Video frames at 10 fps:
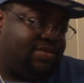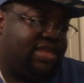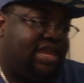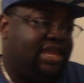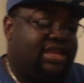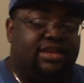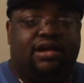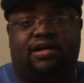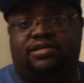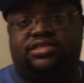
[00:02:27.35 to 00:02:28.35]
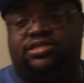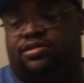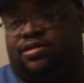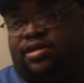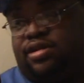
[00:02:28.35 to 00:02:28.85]
But yeah, the
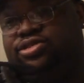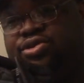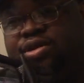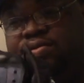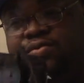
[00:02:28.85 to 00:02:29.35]
All-Star Jordan